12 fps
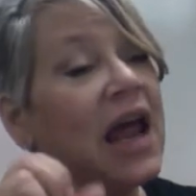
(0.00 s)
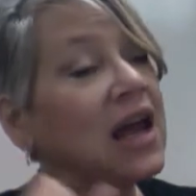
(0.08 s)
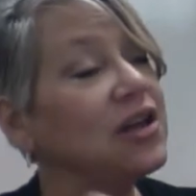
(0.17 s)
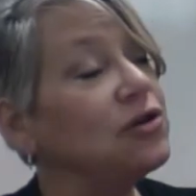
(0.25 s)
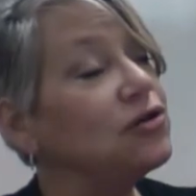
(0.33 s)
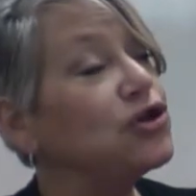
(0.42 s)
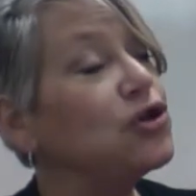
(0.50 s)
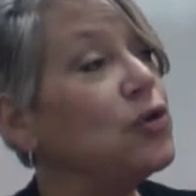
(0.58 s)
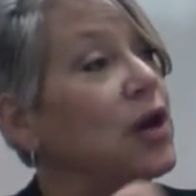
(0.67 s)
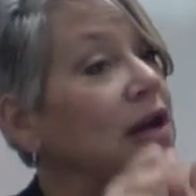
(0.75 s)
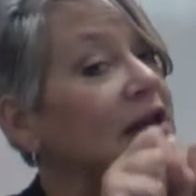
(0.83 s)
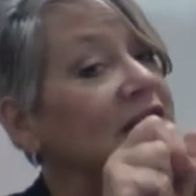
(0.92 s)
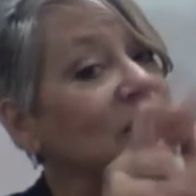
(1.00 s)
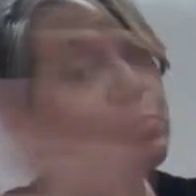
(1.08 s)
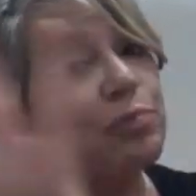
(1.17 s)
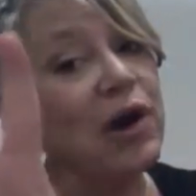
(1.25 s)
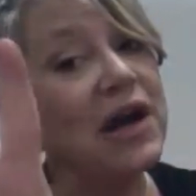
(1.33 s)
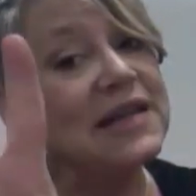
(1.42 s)
and you shoot it and it
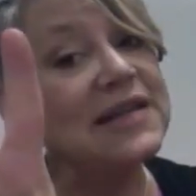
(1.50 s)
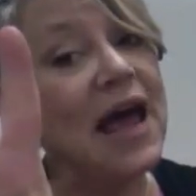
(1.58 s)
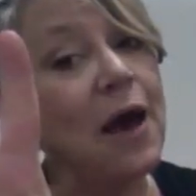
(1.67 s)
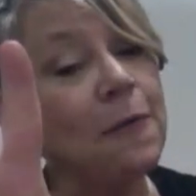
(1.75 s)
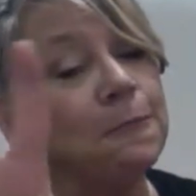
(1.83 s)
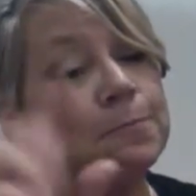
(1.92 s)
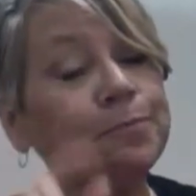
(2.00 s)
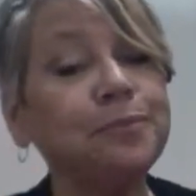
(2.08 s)
sprays out